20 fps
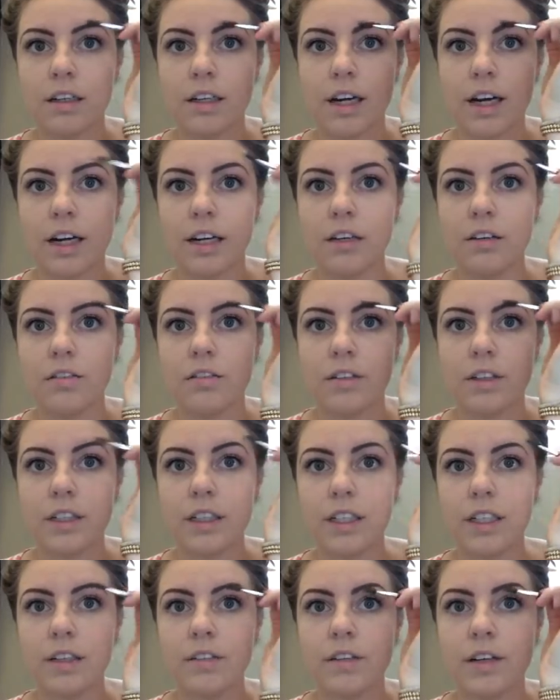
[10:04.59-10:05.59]
kind of
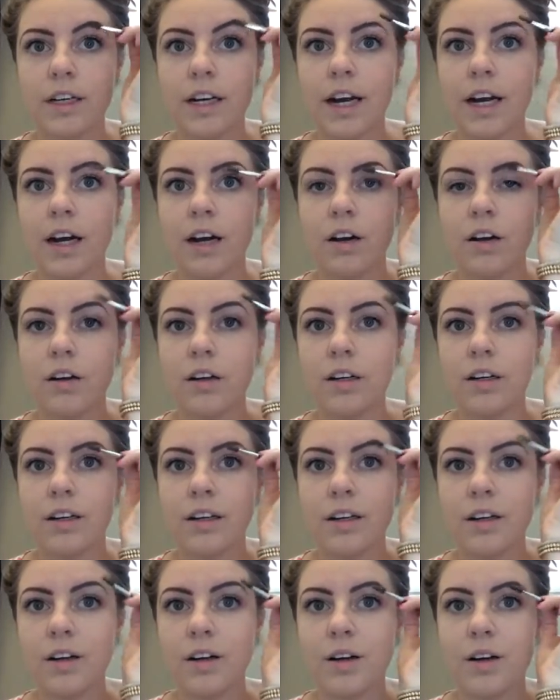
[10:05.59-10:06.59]
even out,
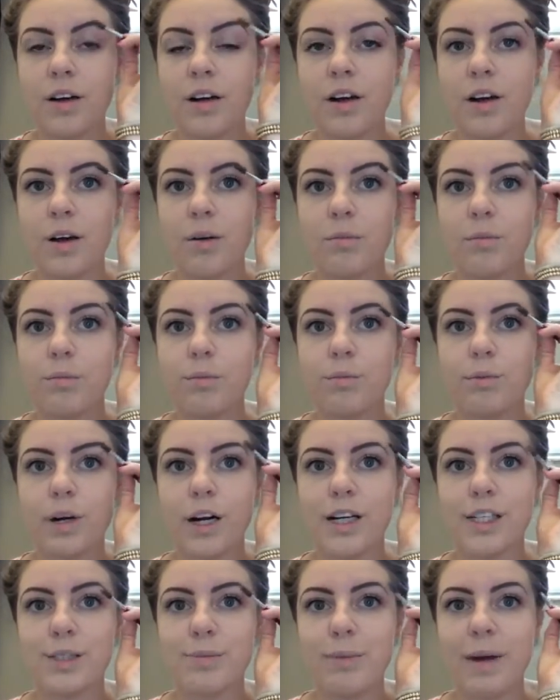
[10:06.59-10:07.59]

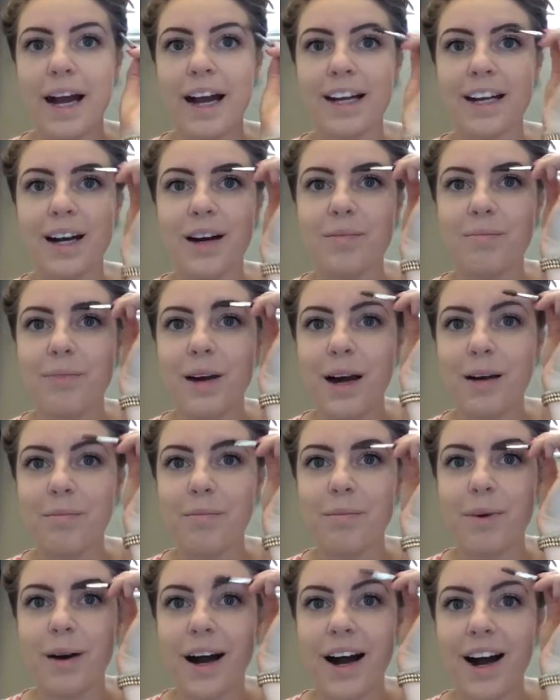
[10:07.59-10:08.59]
brush back up my
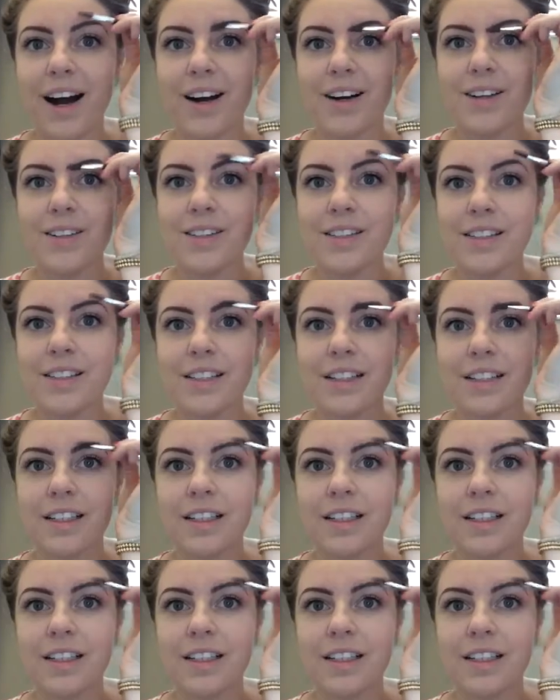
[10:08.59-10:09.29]
brows,